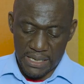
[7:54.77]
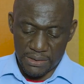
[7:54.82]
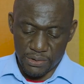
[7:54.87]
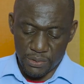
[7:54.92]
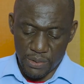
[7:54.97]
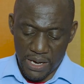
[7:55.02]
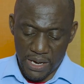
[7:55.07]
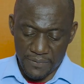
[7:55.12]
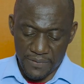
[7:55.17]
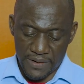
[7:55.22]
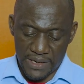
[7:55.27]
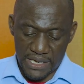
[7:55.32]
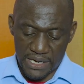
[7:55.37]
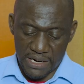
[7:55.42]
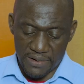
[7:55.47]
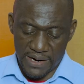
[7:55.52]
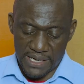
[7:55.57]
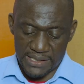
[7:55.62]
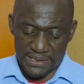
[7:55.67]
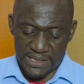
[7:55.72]
to having a
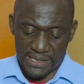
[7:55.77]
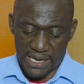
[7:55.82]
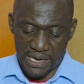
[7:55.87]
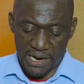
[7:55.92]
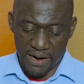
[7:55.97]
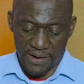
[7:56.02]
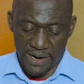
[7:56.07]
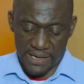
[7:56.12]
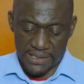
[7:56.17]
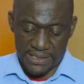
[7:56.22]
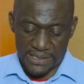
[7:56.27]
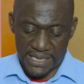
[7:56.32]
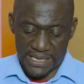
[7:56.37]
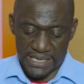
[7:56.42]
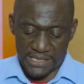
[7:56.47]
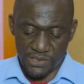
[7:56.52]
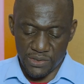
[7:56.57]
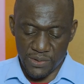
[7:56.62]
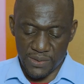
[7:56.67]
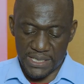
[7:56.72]
Christ-like character
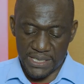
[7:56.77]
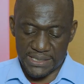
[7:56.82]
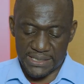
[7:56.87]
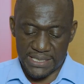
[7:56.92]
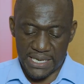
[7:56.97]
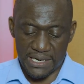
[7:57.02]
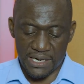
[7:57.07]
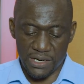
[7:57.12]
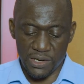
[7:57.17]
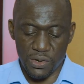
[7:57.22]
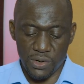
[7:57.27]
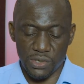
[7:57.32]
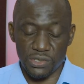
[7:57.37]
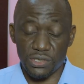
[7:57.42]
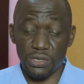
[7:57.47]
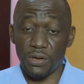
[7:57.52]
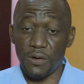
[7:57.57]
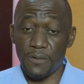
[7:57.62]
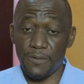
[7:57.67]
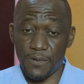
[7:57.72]
is understanding
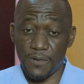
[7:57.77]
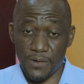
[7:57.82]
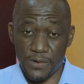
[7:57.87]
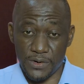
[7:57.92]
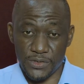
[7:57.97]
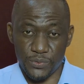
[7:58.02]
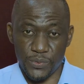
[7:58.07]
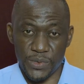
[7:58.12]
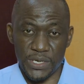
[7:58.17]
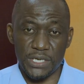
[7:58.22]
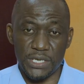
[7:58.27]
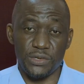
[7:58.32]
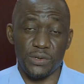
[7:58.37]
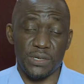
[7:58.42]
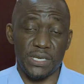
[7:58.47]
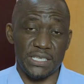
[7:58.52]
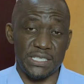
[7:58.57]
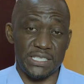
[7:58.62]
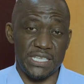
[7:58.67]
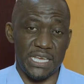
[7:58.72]
God's love for us. We need to
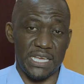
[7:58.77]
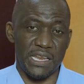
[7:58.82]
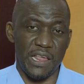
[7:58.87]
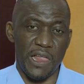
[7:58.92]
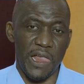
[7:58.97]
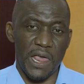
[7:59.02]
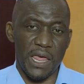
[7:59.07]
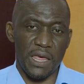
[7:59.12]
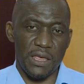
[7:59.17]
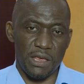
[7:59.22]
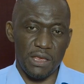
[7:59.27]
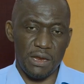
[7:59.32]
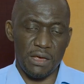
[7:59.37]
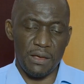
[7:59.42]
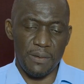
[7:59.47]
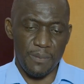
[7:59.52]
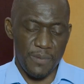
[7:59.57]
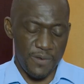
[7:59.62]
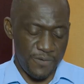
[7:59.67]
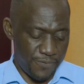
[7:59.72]
understand,
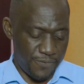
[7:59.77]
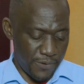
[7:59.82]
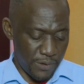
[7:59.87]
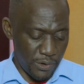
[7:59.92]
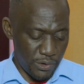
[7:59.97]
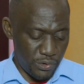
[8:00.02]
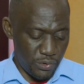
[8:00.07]
for you